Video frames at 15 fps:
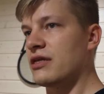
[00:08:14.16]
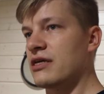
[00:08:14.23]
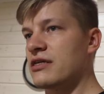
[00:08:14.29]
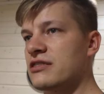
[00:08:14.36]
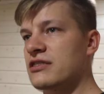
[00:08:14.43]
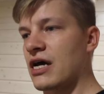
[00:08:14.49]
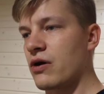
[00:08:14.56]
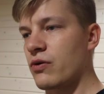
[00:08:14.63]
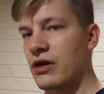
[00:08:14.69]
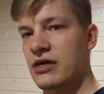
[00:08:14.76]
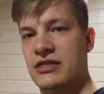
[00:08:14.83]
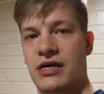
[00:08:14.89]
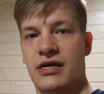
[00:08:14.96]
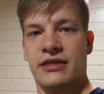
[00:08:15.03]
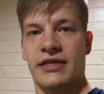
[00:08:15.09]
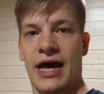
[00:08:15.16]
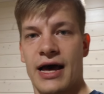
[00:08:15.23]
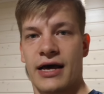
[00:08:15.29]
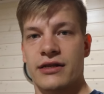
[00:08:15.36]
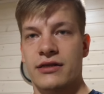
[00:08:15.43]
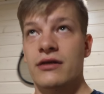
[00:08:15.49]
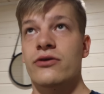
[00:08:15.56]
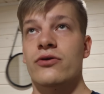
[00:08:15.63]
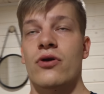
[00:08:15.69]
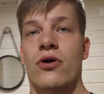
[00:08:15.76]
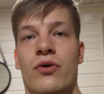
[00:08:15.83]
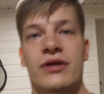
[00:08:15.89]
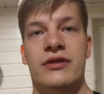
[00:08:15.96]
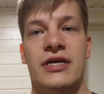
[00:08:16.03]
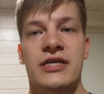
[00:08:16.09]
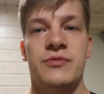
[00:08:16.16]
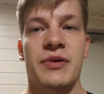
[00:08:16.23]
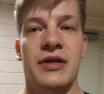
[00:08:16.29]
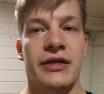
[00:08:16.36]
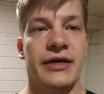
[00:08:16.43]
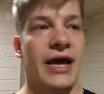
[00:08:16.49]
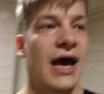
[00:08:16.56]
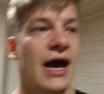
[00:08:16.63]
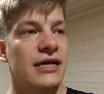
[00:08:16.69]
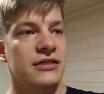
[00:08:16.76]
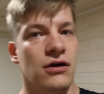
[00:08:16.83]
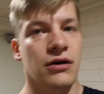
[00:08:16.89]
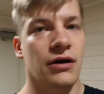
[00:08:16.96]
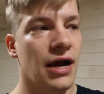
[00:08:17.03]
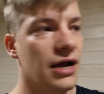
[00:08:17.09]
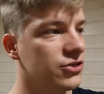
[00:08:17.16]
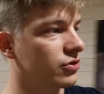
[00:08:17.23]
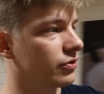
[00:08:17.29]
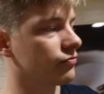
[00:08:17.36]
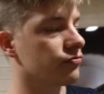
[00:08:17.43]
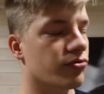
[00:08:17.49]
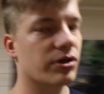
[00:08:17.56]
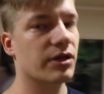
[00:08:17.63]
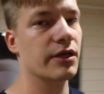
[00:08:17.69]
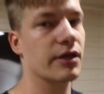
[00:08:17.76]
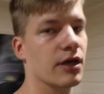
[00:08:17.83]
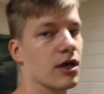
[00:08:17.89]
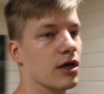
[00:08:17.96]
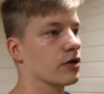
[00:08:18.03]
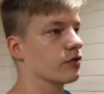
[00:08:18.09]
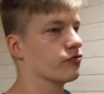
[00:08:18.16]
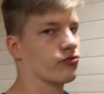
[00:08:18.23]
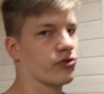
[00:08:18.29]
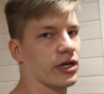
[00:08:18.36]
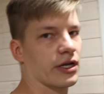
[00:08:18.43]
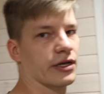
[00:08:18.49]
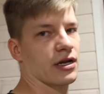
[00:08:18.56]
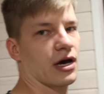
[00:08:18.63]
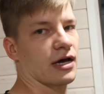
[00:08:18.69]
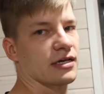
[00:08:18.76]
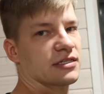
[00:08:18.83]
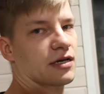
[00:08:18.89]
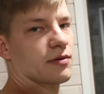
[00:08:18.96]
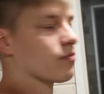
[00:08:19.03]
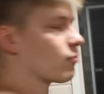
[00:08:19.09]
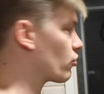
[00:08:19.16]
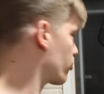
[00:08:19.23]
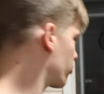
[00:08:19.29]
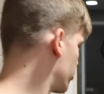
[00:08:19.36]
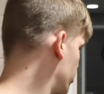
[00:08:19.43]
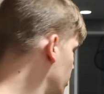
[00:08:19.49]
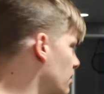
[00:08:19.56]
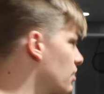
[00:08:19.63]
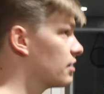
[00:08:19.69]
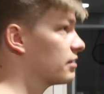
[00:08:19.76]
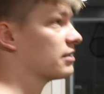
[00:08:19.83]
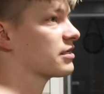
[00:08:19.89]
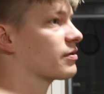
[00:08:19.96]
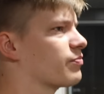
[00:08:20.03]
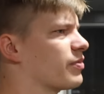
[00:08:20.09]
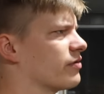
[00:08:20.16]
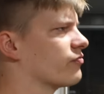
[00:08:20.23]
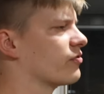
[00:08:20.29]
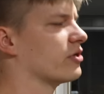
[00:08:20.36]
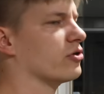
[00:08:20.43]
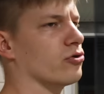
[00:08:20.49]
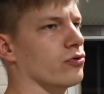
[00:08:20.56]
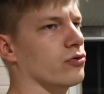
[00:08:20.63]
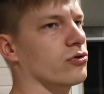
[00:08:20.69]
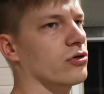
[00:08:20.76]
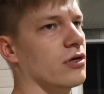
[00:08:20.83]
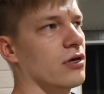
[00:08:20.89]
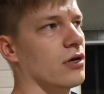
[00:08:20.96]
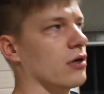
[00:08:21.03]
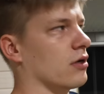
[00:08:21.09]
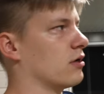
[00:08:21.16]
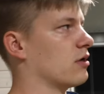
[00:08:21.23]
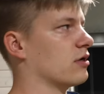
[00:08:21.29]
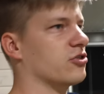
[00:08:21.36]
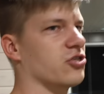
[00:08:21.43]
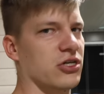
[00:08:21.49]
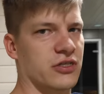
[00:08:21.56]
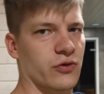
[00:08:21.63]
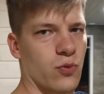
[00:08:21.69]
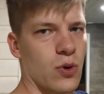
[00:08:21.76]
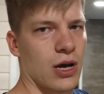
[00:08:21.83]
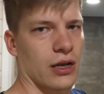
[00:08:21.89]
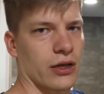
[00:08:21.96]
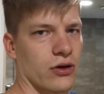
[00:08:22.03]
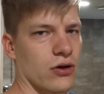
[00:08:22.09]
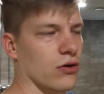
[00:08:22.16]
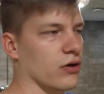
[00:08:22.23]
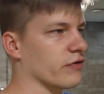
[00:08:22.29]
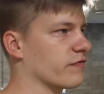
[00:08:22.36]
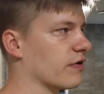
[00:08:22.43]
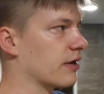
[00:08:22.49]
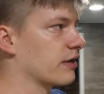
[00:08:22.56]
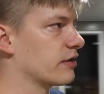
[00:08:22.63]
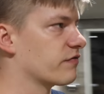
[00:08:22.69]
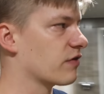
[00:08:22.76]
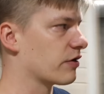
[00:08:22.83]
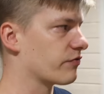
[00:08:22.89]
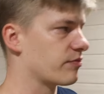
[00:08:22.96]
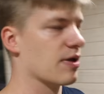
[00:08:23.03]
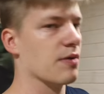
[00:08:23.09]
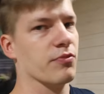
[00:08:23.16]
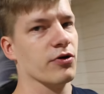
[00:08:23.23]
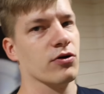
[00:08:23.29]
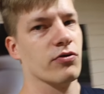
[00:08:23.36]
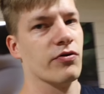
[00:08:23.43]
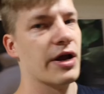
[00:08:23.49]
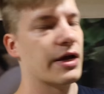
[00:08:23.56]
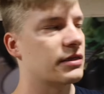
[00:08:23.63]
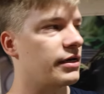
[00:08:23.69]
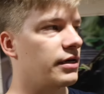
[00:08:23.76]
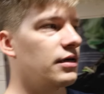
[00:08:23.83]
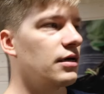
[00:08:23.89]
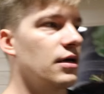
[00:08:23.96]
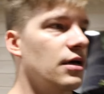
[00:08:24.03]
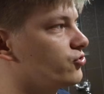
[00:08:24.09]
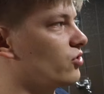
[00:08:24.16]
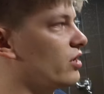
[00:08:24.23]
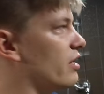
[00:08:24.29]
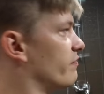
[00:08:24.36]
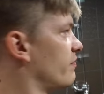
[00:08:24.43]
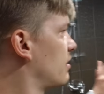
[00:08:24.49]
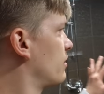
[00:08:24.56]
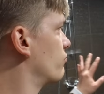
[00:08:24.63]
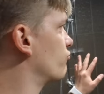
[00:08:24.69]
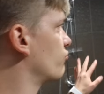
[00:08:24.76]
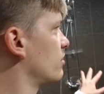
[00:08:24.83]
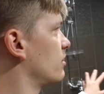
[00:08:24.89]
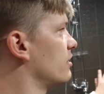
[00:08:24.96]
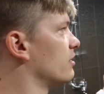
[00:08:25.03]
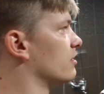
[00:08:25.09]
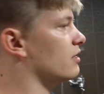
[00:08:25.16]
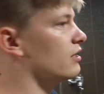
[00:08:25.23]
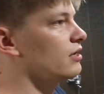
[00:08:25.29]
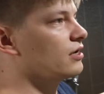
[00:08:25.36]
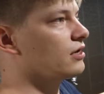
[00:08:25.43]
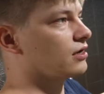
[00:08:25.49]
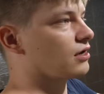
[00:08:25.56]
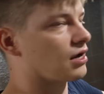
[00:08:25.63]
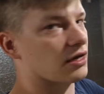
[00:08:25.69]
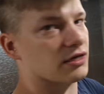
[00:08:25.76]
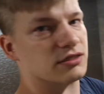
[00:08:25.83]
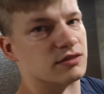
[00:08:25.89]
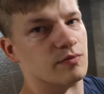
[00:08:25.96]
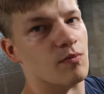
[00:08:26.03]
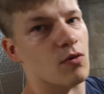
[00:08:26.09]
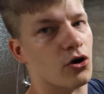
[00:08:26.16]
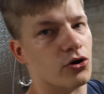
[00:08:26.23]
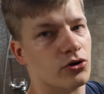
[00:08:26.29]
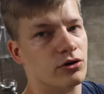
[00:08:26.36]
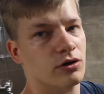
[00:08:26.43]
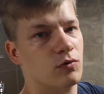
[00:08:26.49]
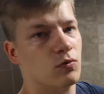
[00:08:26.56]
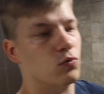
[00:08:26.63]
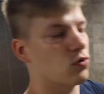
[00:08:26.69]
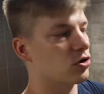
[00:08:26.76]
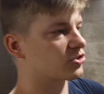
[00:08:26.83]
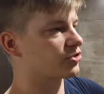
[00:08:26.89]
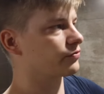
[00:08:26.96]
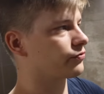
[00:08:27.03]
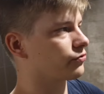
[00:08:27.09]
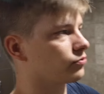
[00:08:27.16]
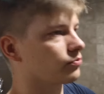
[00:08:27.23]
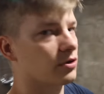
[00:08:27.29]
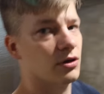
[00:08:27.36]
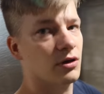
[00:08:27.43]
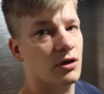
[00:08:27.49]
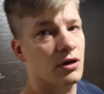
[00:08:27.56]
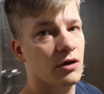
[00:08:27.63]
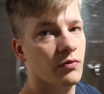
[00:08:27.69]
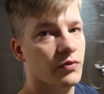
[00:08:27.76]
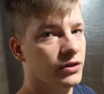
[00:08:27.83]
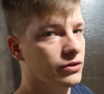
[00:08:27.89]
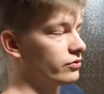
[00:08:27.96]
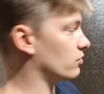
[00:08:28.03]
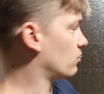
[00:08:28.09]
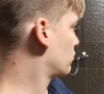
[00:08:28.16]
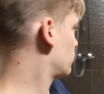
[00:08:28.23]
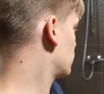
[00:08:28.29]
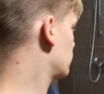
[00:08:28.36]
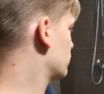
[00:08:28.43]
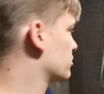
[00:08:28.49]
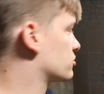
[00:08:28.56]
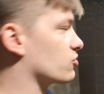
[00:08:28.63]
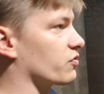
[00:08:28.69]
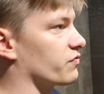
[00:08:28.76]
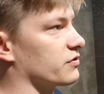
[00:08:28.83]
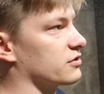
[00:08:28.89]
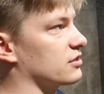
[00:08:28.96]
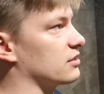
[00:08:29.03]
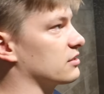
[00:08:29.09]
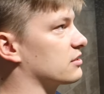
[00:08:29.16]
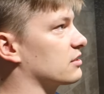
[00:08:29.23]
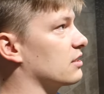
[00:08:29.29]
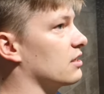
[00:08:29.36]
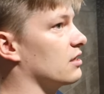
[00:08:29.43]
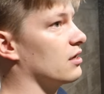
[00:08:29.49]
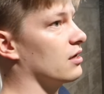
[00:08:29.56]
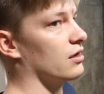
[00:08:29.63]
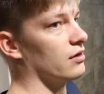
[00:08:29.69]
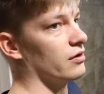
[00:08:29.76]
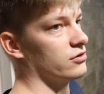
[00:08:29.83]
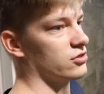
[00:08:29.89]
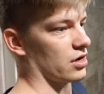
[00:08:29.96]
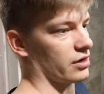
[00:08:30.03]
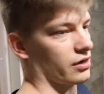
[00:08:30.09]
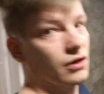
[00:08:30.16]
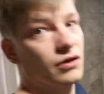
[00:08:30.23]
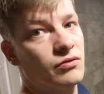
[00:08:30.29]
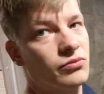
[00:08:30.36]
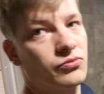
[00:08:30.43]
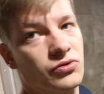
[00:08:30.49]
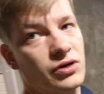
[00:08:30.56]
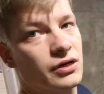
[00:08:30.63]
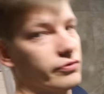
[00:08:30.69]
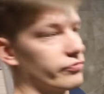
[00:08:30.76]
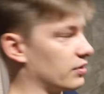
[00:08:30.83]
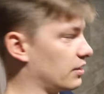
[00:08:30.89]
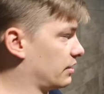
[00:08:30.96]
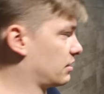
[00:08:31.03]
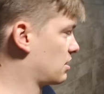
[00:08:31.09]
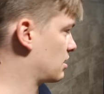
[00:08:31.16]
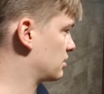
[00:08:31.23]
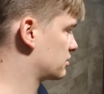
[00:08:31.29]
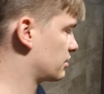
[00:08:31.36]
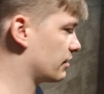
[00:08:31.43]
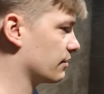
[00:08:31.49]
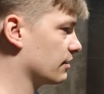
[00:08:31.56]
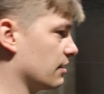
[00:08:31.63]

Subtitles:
These saunas that this building has are actually really nice and modern. These have been renewed just a while ago, if I remember correctly. You have a really nice modern washing room with all the surfaces done really nicely.